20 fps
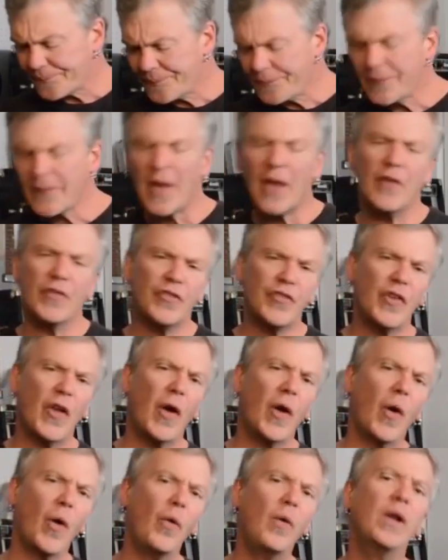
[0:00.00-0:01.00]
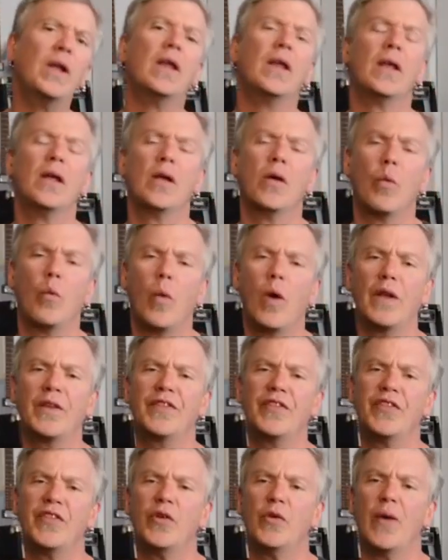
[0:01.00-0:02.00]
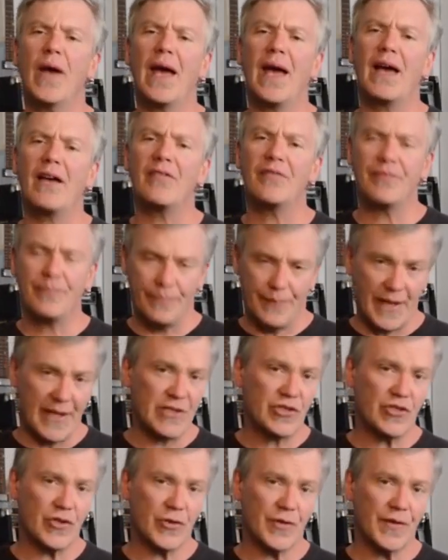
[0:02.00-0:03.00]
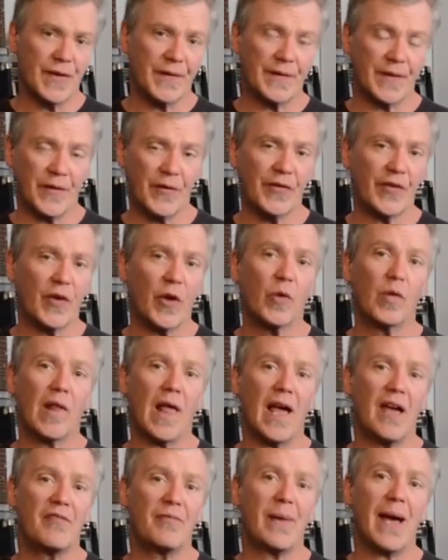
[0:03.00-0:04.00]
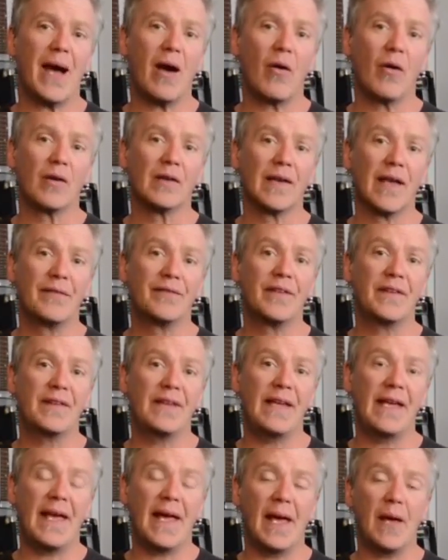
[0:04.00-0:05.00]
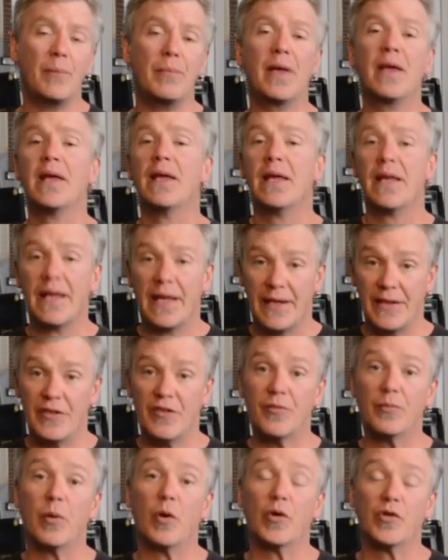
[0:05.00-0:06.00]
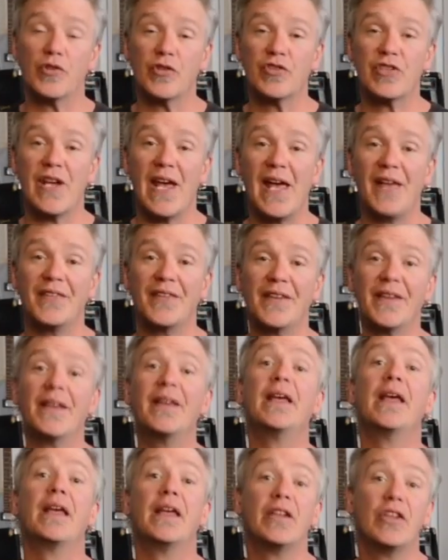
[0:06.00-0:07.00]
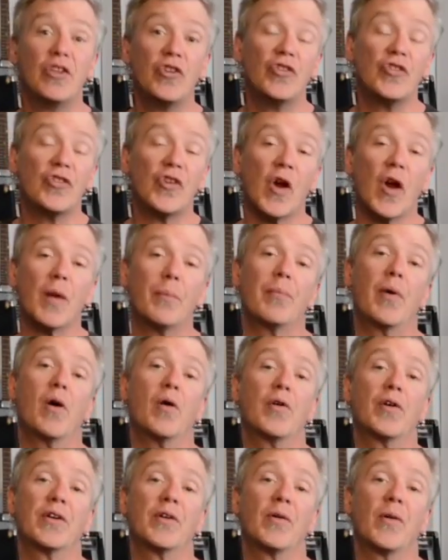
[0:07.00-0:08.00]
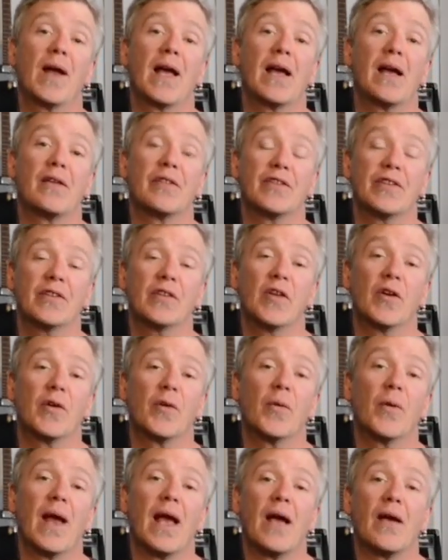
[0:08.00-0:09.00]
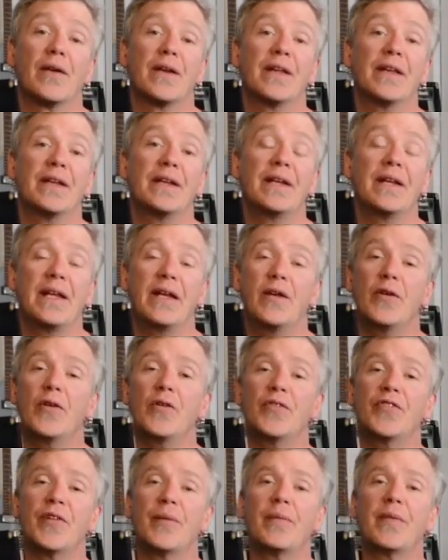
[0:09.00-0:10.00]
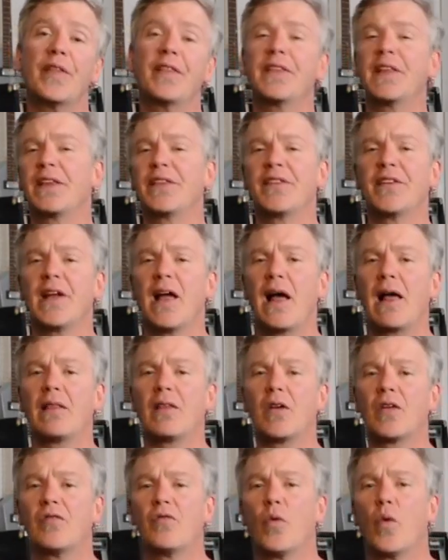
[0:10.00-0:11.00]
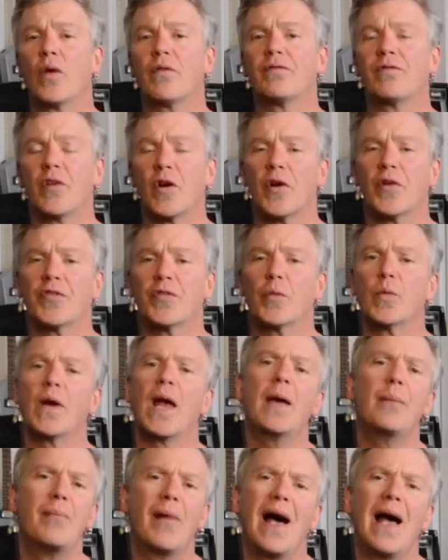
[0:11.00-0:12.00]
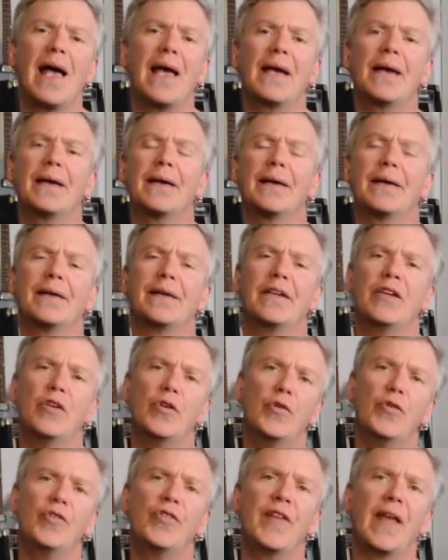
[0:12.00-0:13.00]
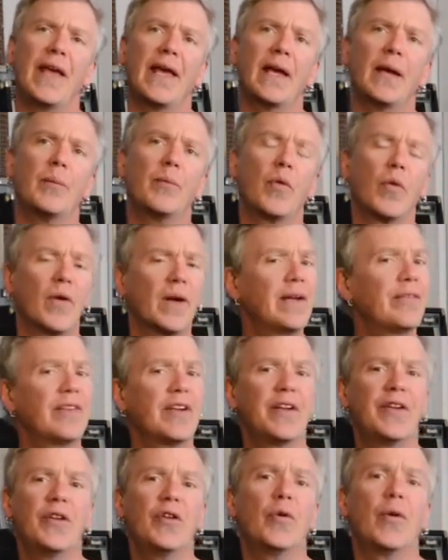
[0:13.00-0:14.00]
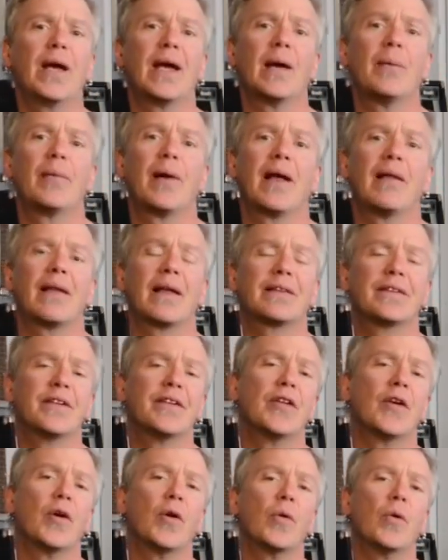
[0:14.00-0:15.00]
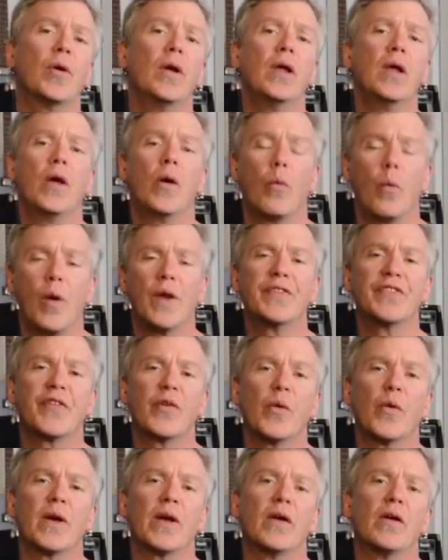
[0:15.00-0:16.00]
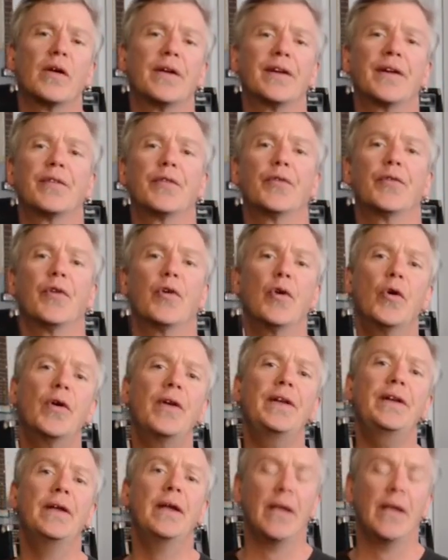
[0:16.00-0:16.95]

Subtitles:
So once you have made sure that there's no live power left in the amp and you've pulled your chassis, you start poking around, you look around, and here are some of the things that I look for first. When I buy a used amp or even a new amp, I like to know what's going on under the hood.